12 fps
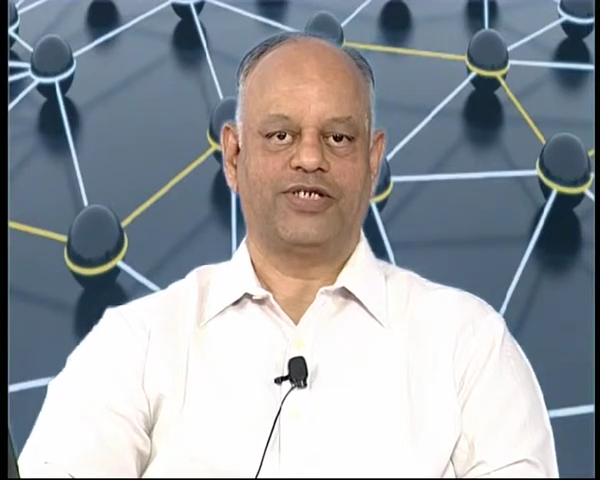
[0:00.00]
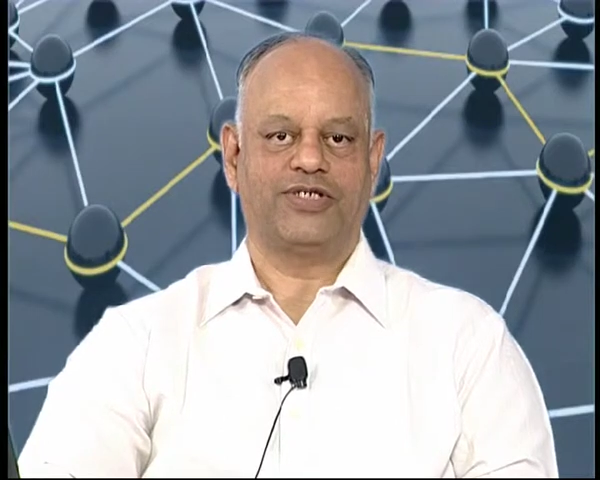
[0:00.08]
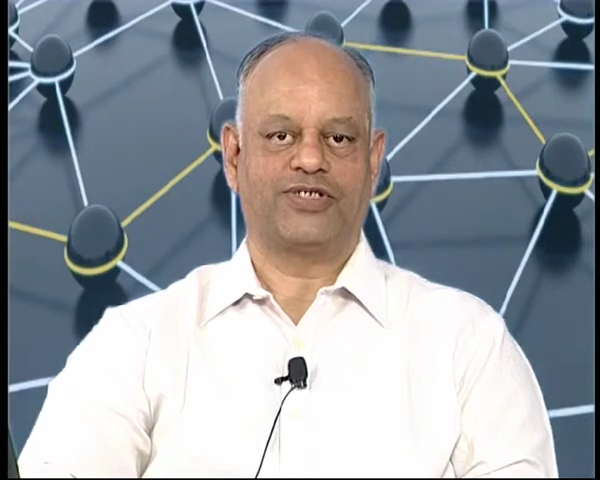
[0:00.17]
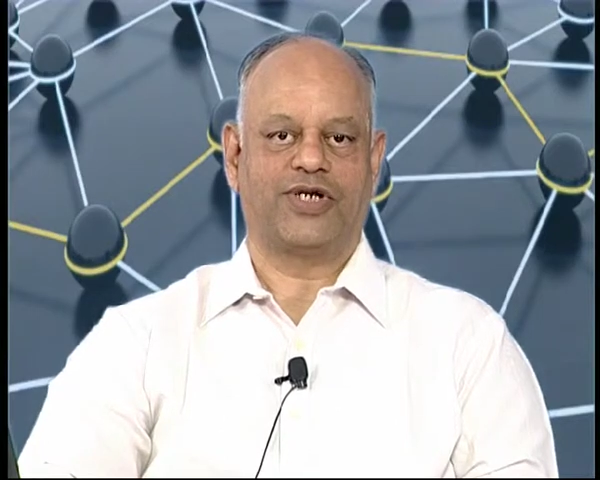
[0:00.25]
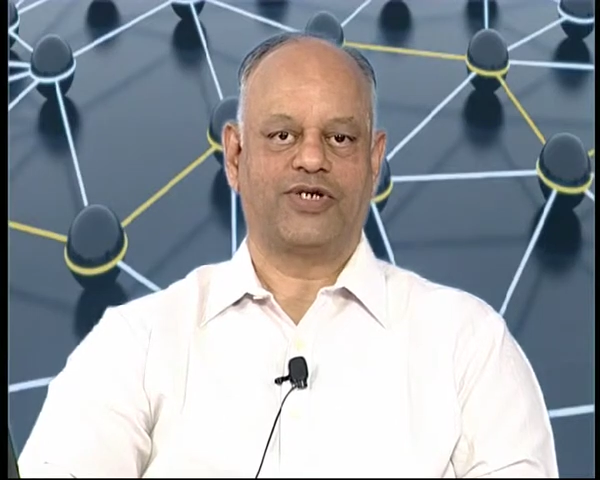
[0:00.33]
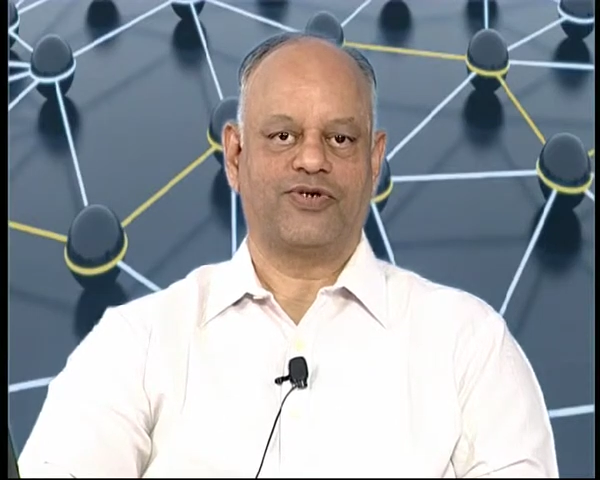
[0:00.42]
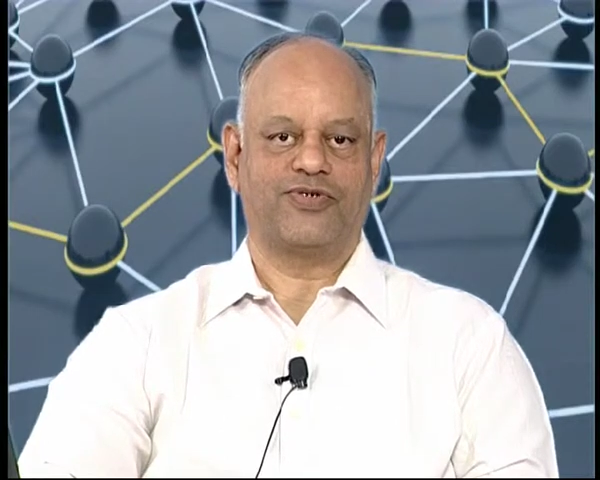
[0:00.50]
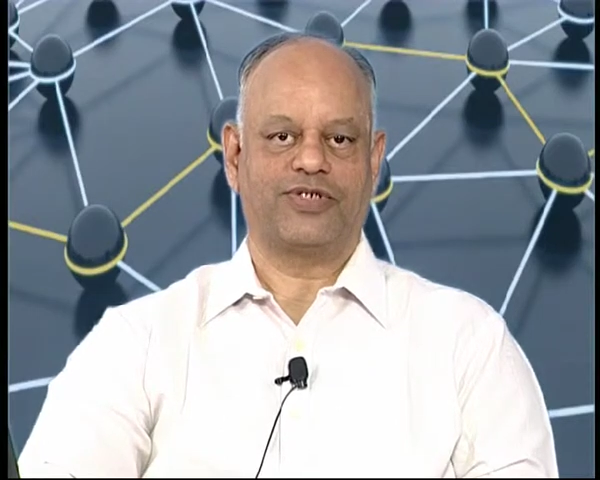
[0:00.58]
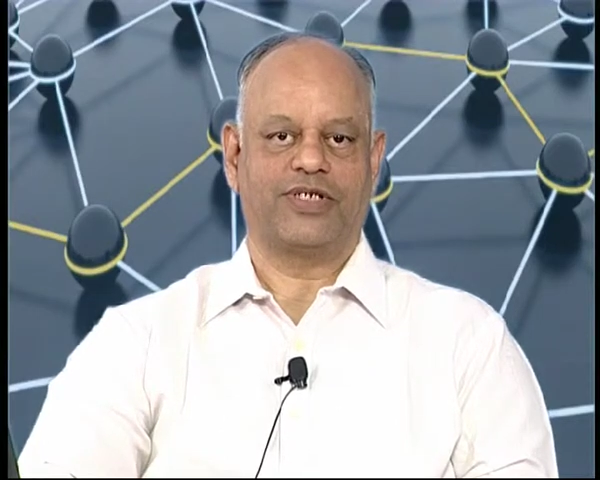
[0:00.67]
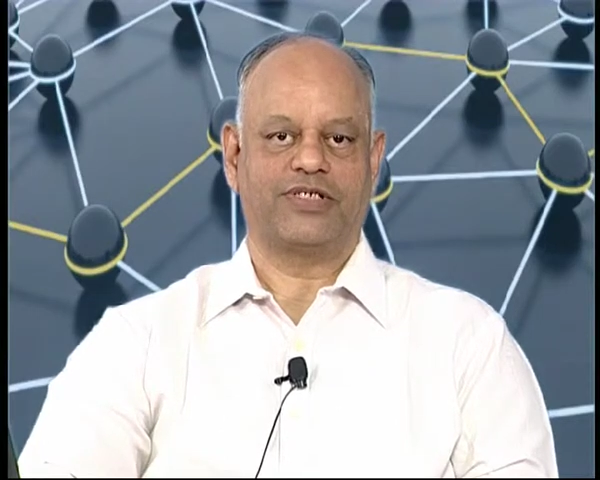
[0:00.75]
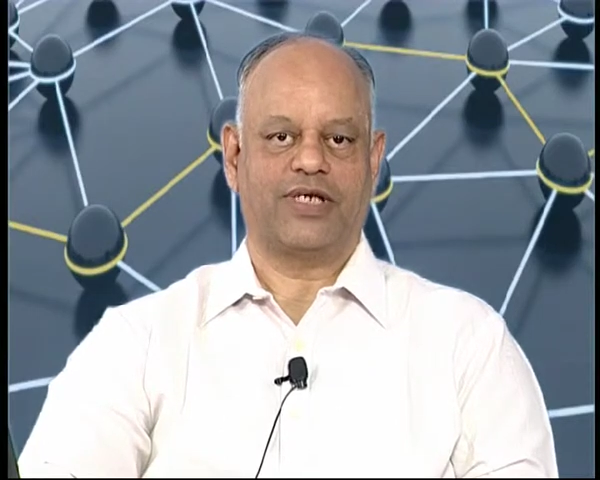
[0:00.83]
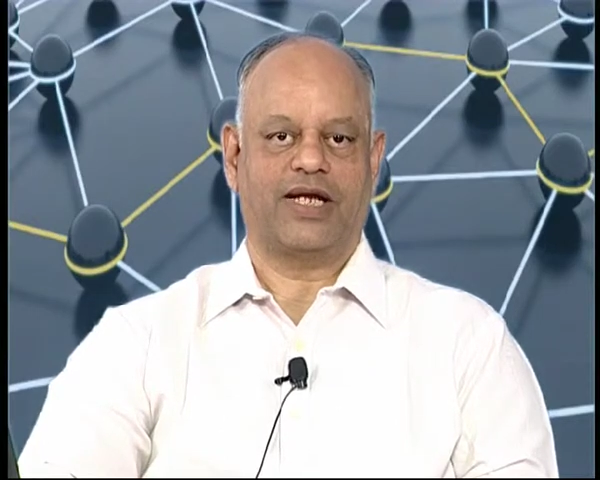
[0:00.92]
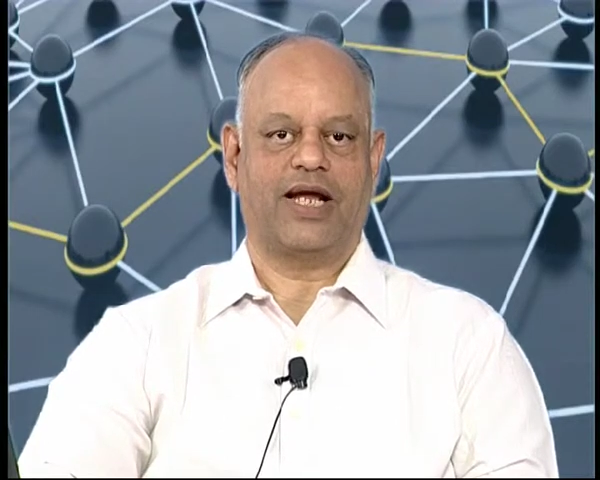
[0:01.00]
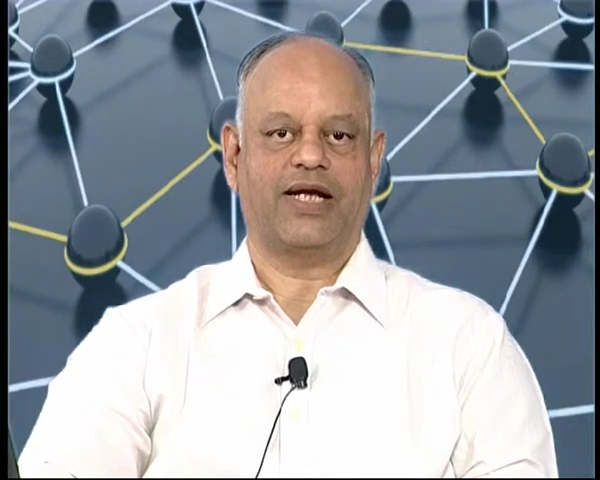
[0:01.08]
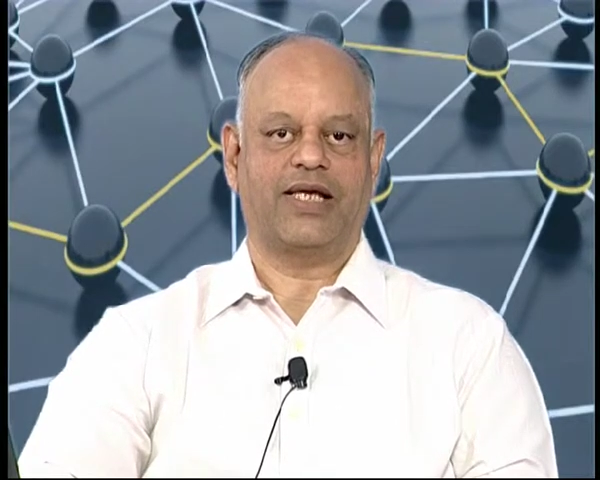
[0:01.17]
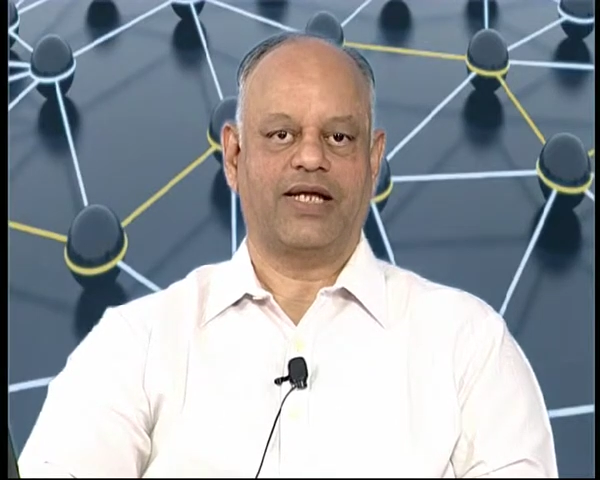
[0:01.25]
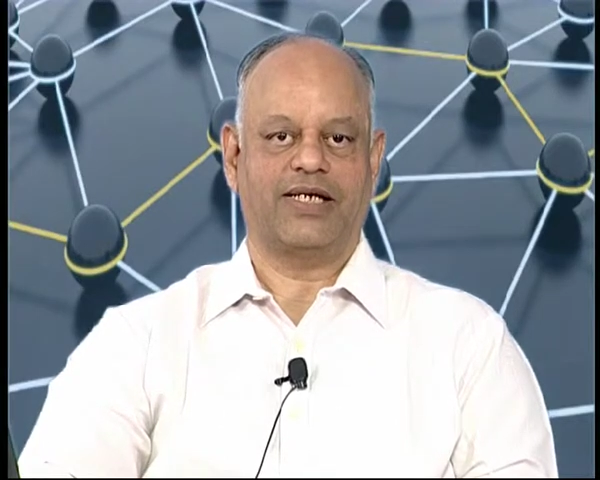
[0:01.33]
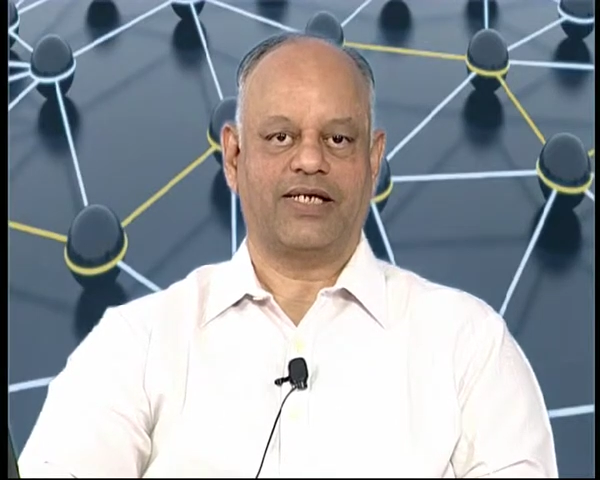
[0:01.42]
institutions are
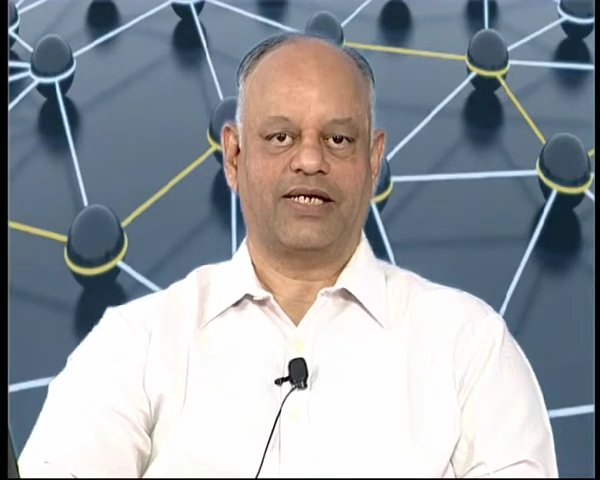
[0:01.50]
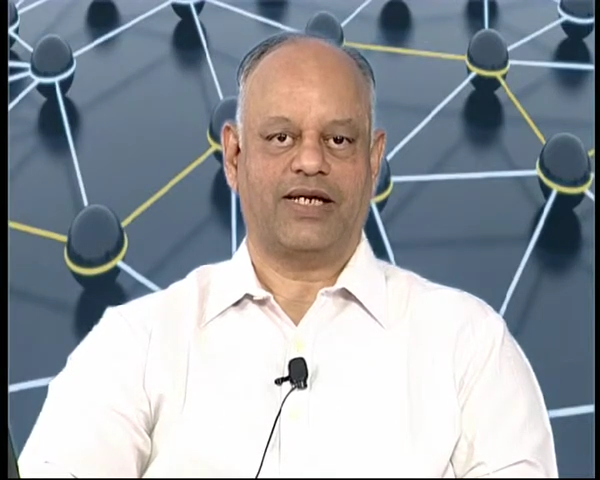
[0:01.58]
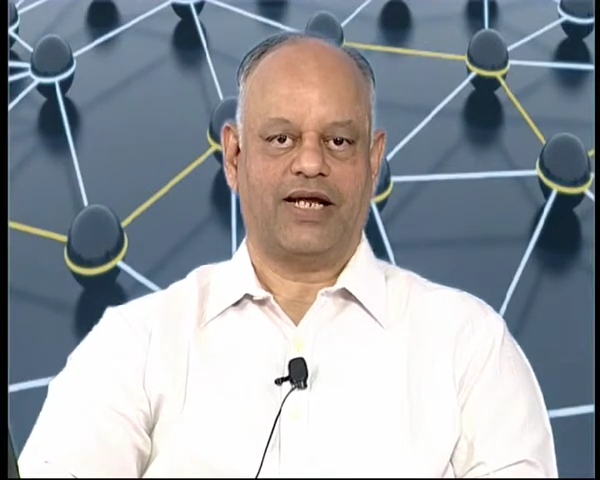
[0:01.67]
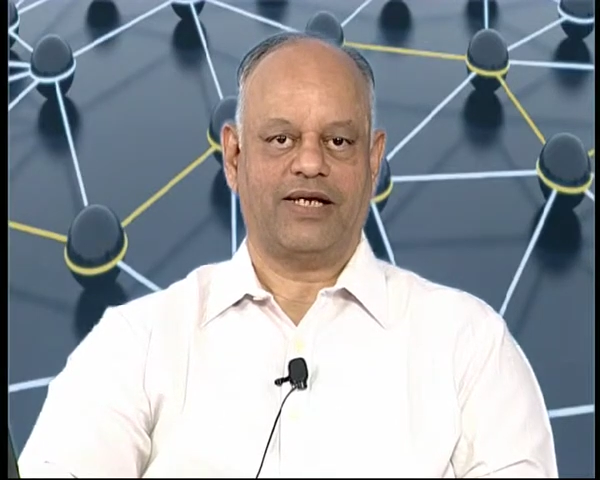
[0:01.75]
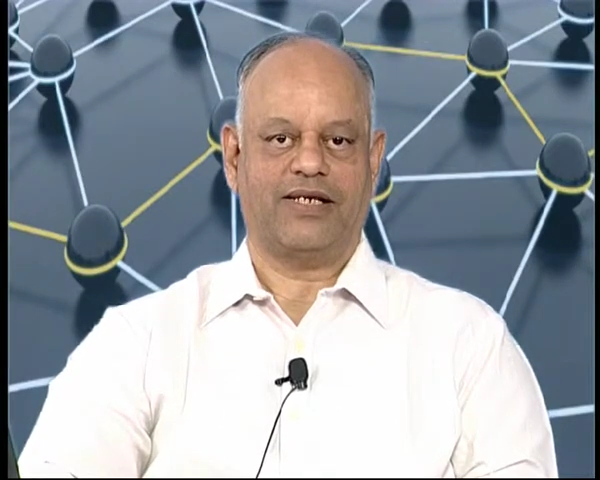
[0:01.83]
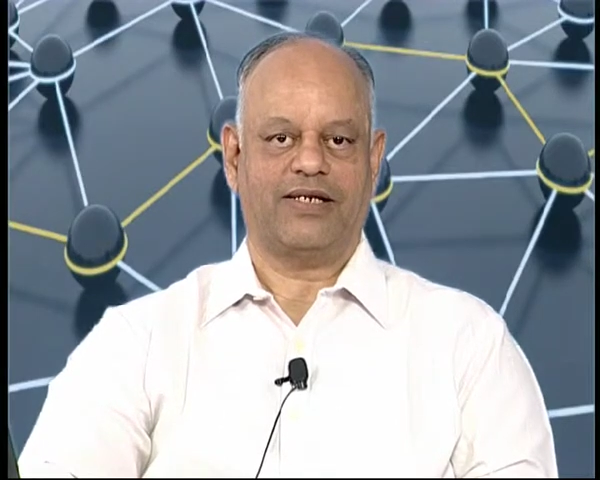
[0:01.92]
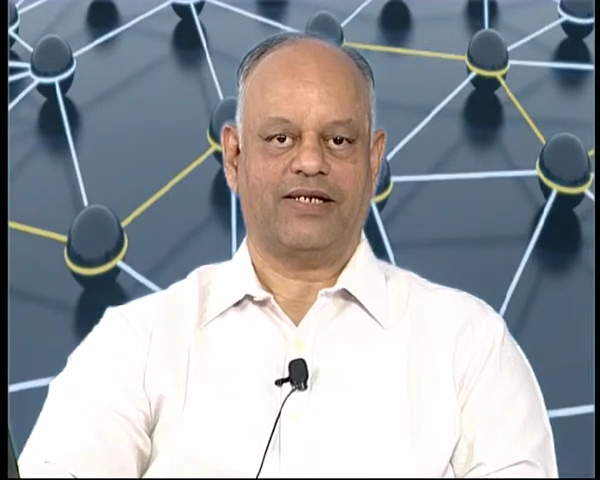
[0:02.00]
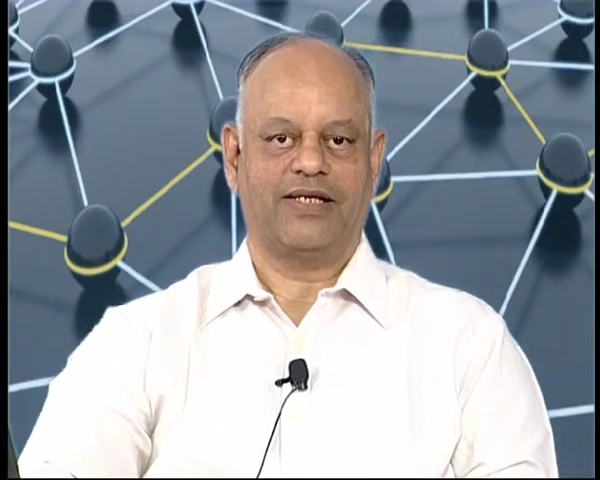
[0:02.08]
getting integrated,